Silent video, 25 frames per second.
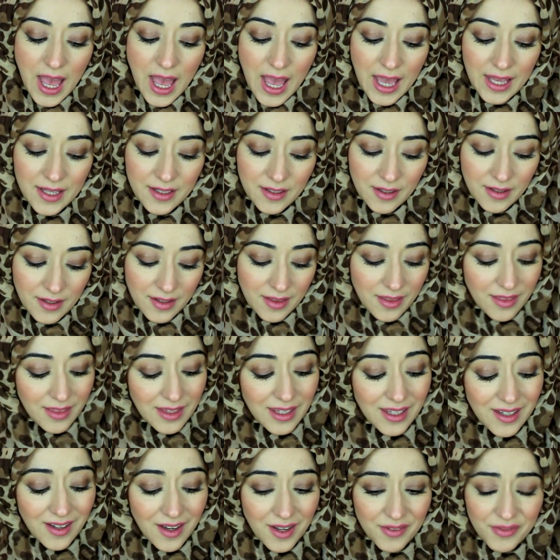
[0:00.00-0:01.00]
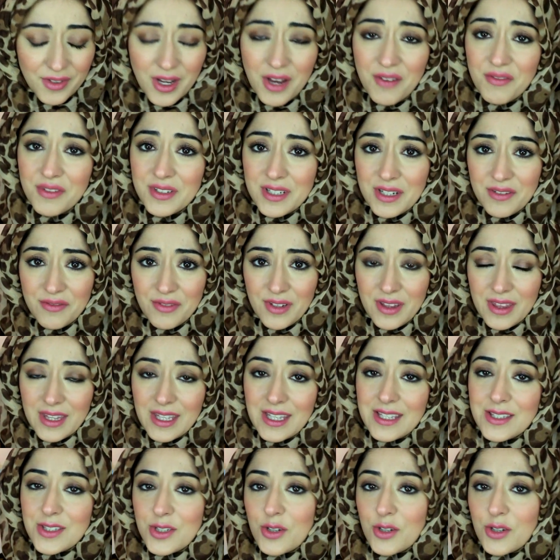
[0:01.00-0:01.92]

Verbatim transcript: And I think I've covered everything.